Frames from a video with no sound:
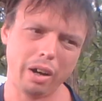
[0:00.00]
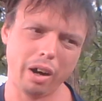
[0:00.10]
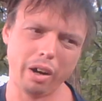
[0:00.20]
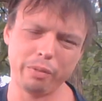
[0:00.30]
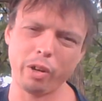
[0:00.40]

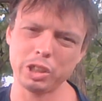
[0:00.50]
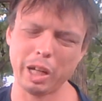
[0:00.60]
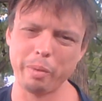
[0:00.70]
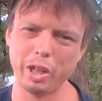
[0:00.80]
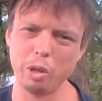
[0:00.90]
The first
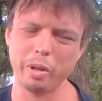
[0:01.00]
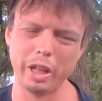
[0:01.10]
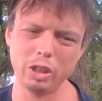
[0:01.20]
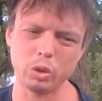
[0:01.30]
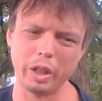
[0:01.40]
time in human
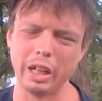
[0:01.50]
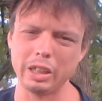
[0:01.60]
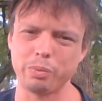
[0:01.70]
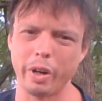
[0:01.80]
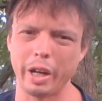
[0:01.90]
history, and
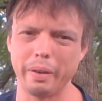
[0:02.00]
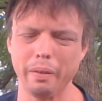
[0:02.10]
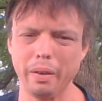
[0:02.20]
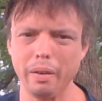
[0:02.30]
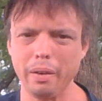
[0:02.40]
that's
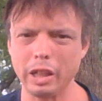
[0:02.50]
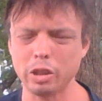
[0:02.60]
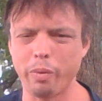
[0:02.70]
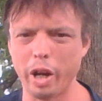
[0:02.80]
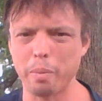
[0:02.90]

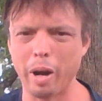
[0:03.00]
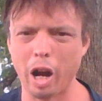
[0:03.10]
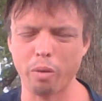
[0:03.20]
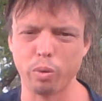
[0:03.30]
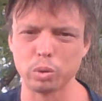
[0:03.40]
a very
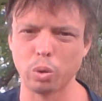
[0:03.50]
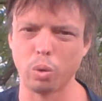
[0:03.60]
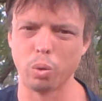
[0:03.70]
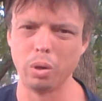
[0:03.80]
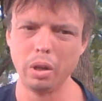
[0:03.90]
powerful
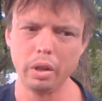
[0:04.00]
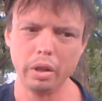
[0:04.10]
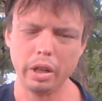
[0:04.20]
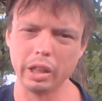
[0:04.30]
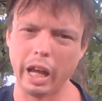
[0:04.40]
tool.
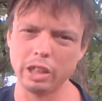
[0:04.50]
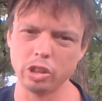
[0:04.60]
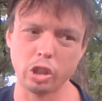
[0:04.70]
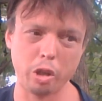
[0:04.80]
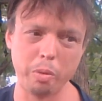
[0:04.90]
It allows
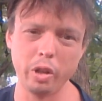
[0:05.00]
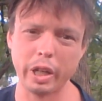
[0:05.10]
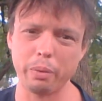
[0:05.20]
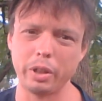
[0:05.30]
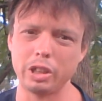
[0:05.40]
us to
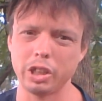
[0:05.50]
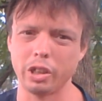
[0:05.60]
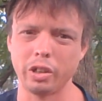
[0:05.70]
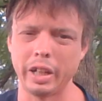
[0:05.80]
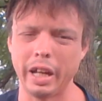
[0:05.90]
communicate with each
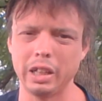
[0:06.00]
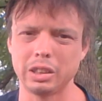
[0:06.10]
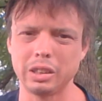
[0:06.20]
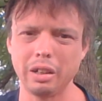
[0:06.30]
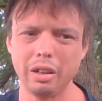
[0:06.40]
other, and that
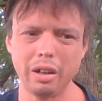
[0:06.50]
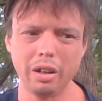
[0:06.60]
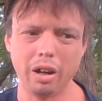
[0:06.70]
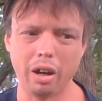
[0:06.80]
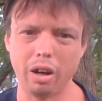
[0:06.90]
is
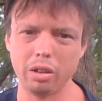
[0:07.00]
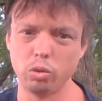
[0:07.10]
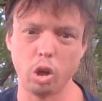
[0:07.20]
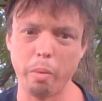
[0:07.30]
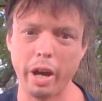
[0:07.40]

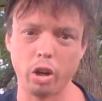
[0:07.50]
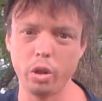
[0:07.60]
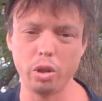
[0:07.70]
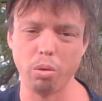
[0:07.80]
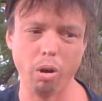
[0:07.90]
no matter who
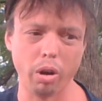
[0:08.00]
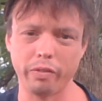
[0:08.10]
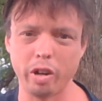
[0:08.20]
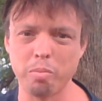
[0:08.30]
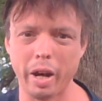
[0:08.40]
you are. If
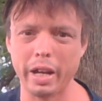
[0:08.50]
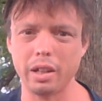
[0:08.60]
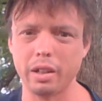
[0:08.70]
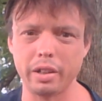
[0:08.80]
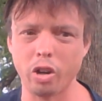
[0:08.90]
everybody,
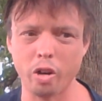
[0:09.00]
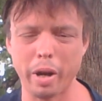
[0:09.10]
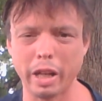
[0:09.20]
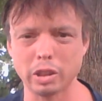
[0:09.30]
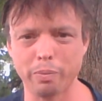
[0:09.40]

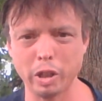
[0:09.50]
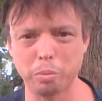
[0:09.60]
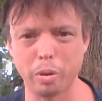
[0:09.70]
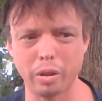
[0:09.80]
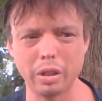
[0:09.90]
everybody has a
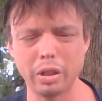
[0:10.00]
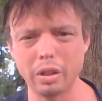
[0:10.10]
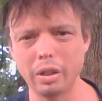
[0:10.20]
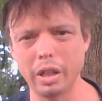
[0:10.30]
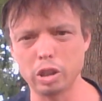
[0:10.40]
Facebook,
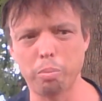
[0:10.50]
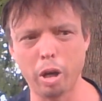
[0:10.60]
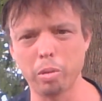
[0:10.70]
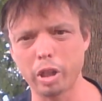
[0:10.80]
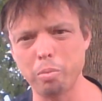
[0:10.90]
it's a
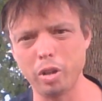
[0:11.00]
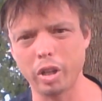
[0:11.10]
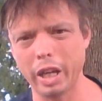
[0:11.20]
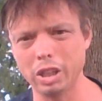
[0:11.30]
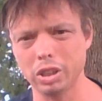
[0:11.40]
public
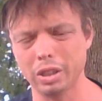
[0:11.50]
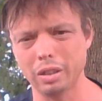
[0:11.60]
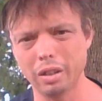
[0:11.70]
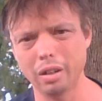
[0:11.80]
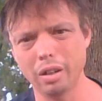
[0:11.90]
communication
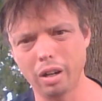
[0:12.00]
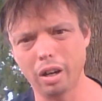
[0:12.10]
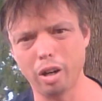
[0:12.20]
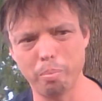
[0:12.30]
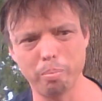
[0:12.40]

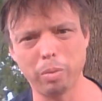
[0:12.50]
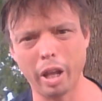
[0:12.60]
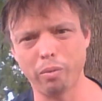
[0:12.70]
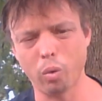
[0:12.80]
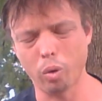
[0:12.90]

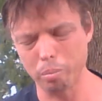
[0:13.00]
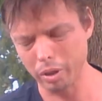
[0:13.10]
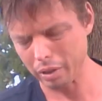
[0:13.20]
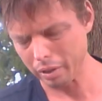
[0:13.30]
platform.